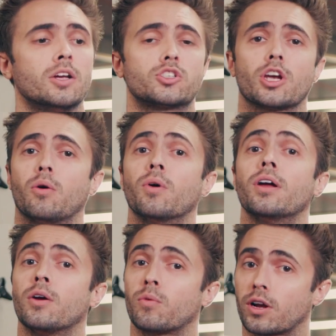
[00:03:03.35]
So
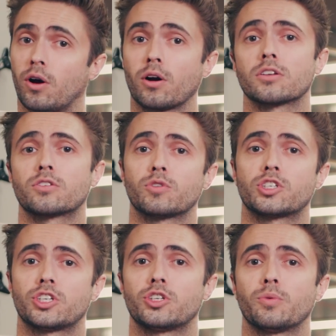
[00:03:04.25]
regardless of
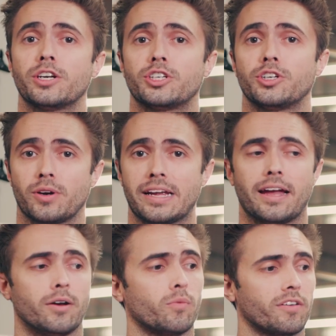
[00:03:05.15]
which situation you're
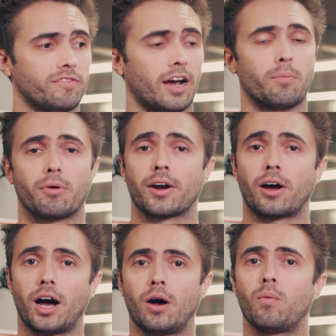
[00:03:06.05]
in, we've now brought a
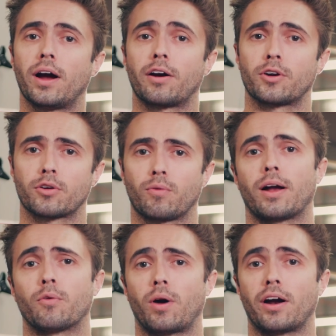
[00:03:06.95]
hot wire and a
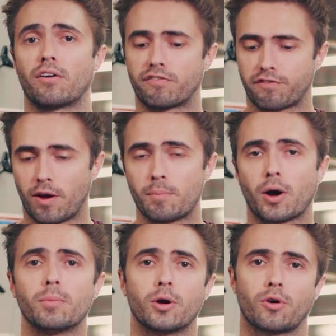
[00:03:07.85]
ground wire from
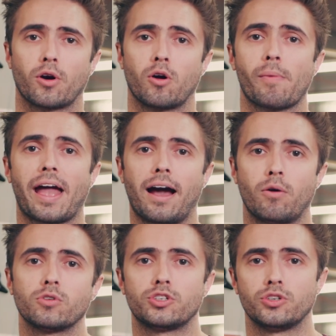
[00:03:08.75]
our motorhome
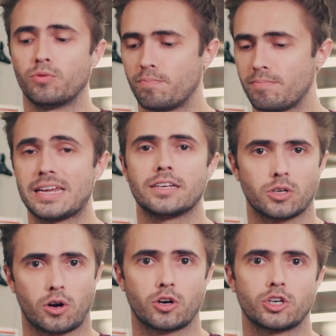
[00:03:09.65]
out to meet
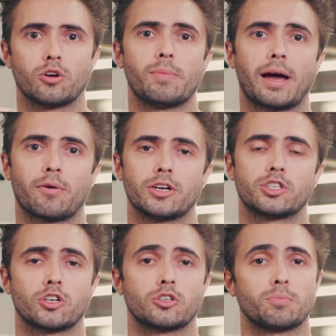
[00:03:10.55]
our towed battery
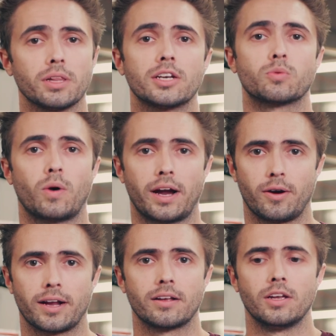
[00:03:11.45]
charger plus
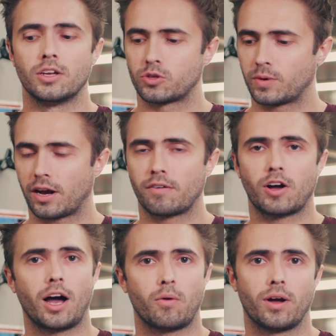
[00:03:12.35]
wiring. So we now have a
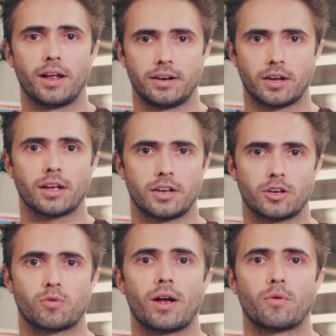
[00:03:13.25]
hot and
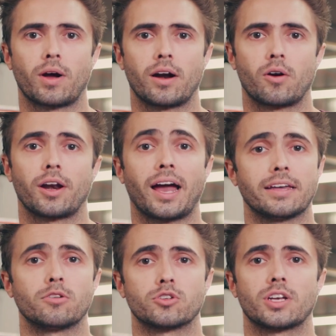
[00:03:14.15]
a ground wire on
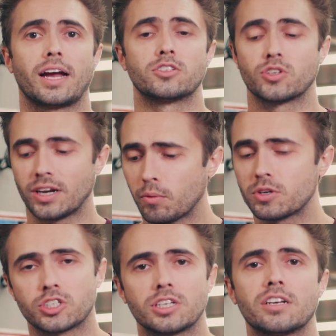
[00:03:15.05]
either side. So now
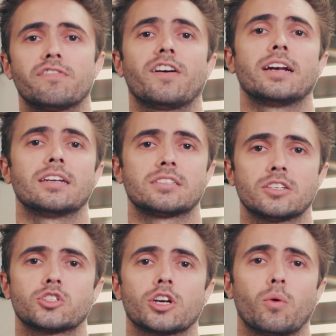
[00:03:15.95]
we just need to find
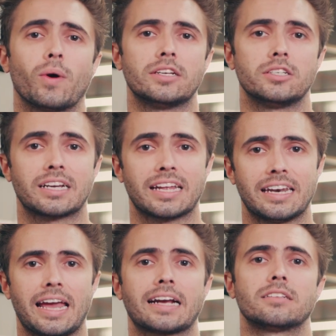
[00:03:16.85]
essentially a way to
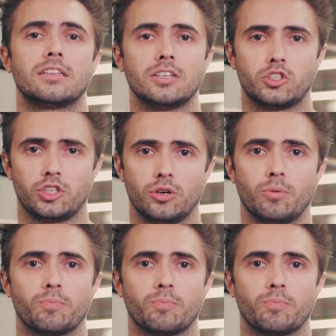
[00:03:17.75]
connect these two.